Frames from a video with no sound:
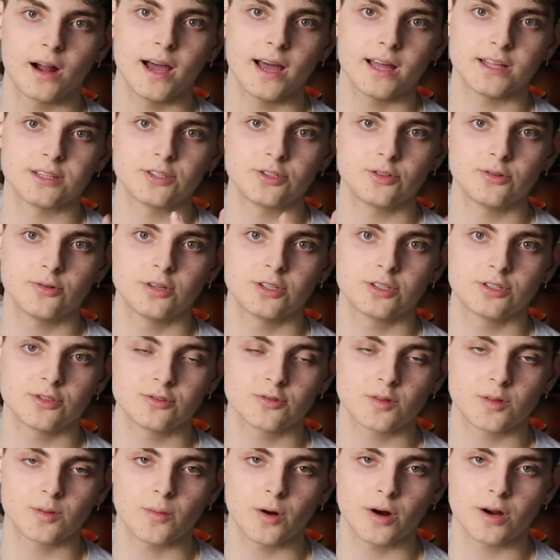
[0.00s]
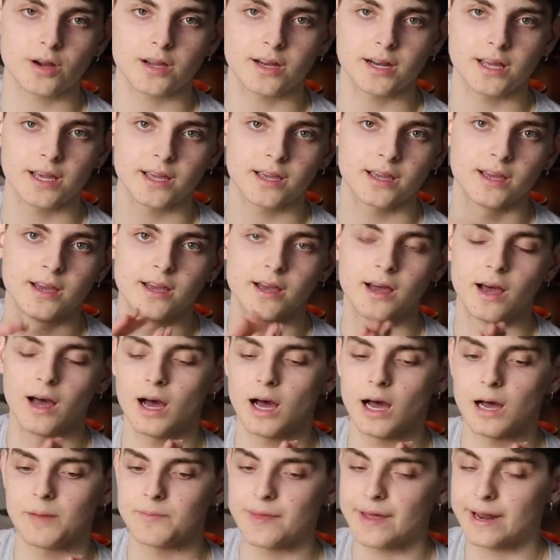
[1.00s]
had 2 issues with marketing
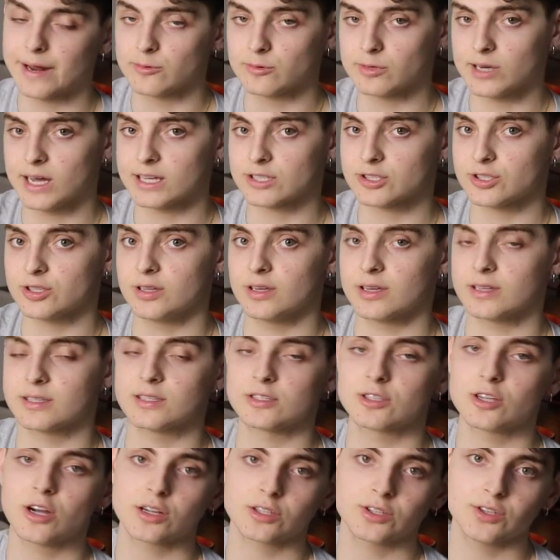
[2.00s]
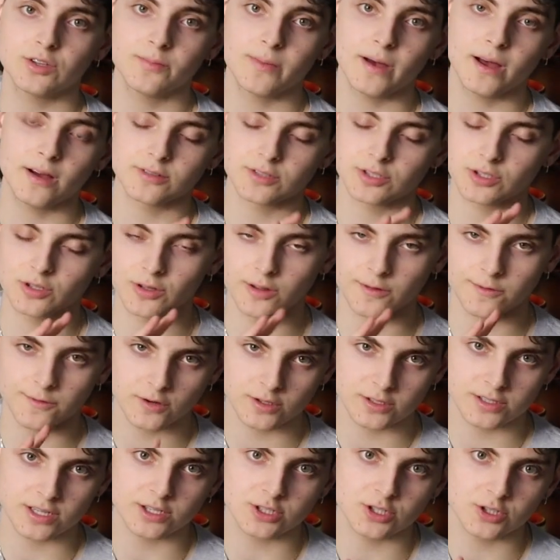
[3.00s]
that I would actually like to talk to you about. So the
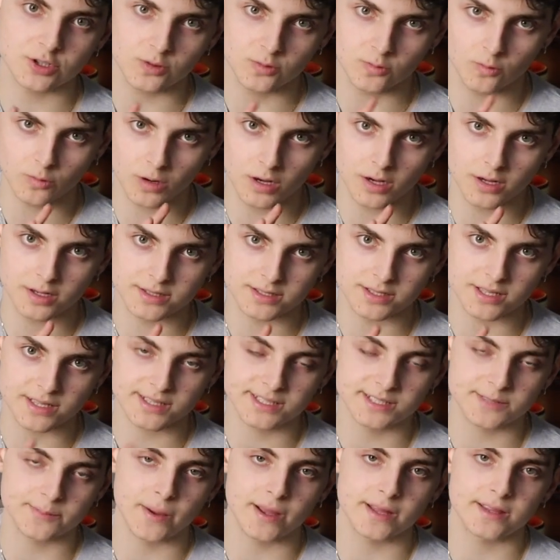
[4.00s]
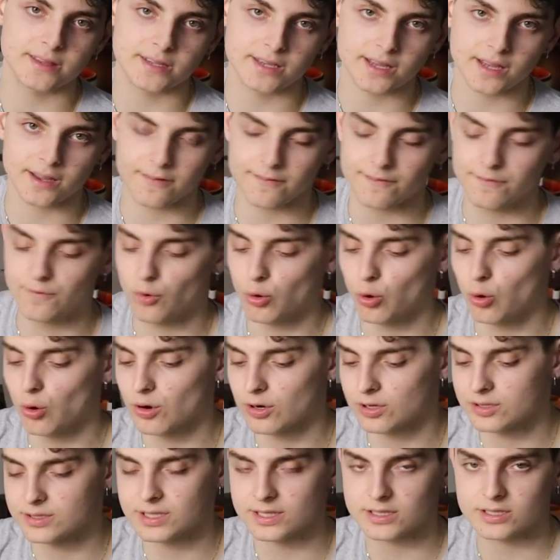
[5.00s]
first issue was spending
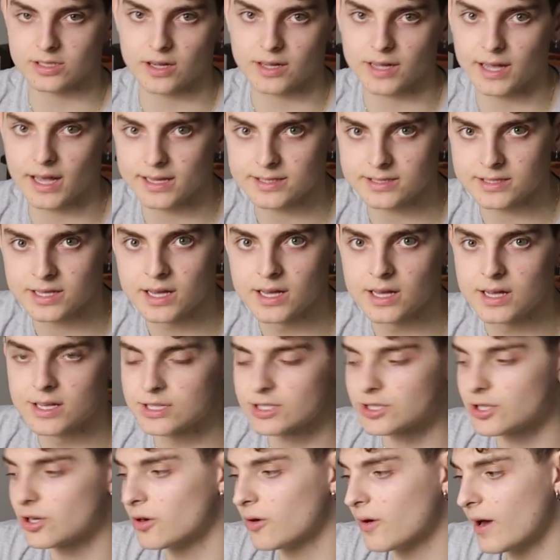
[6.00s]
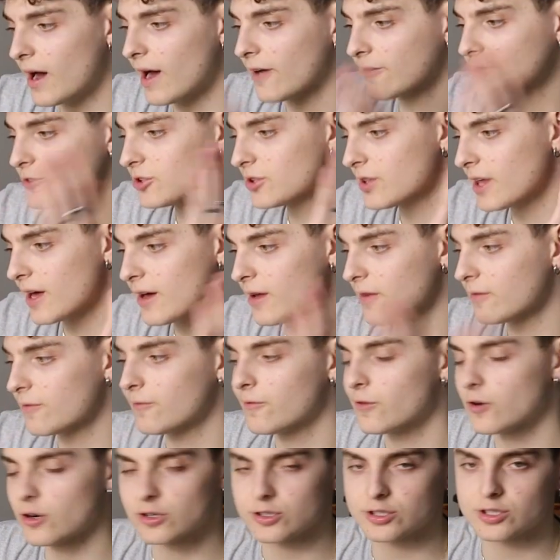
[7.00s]
for TikTok ads. So after that
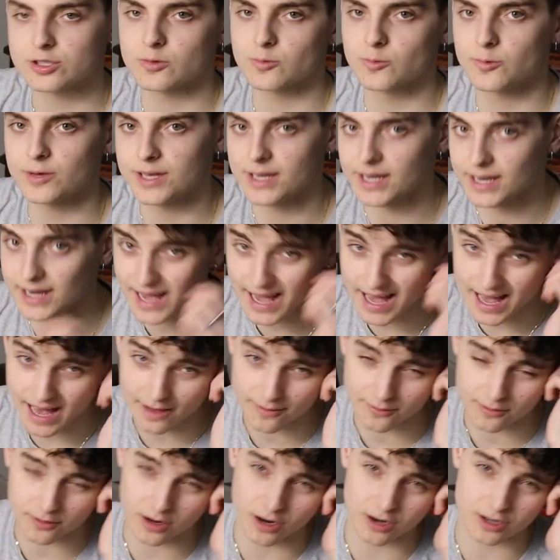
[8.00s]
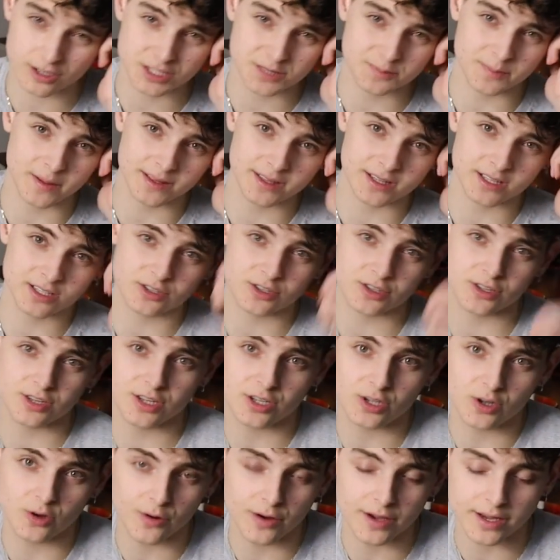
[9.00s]
first week and a half, our spending
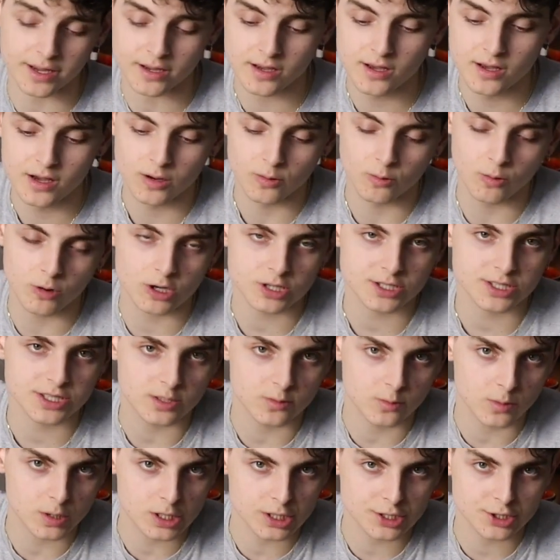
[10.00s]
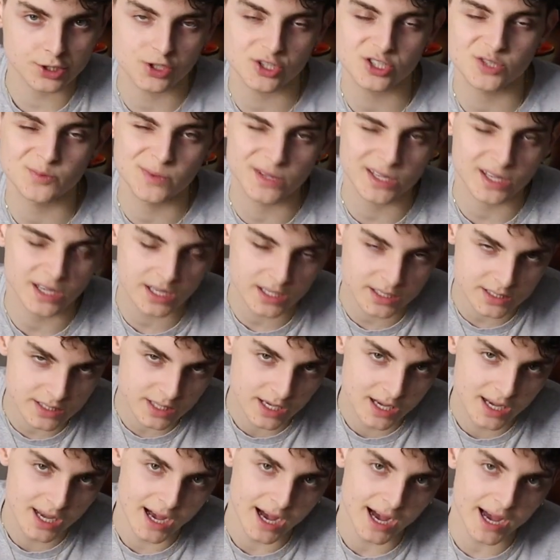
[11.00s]
started going worse and worse just because
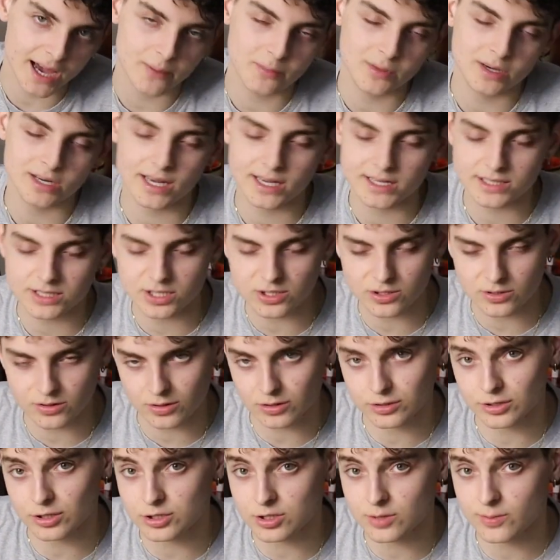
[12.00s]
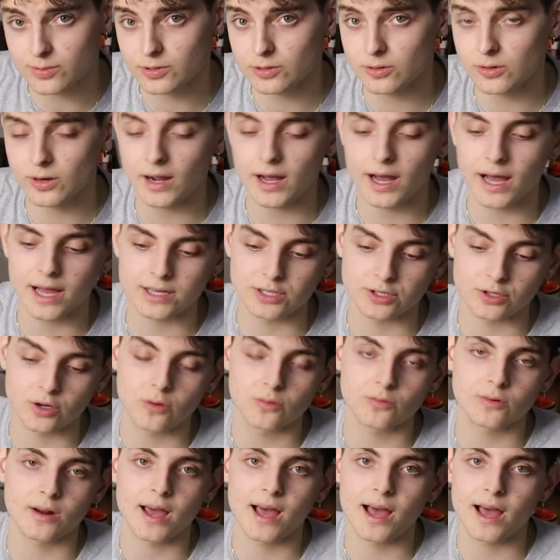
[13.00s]
I am a 19-year-old entrepreneur. I
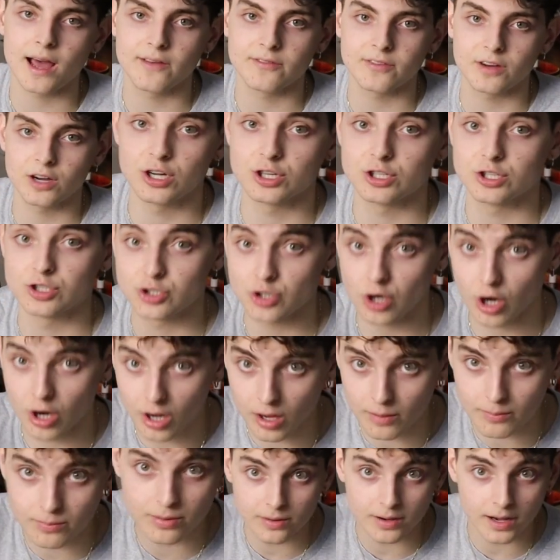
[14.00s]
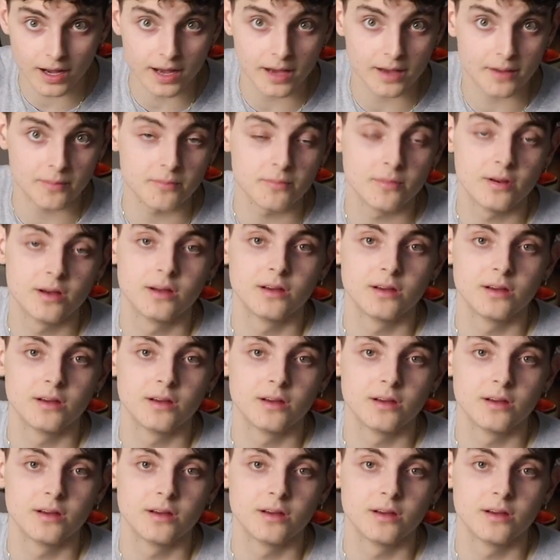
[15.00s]
don't have a job. I'm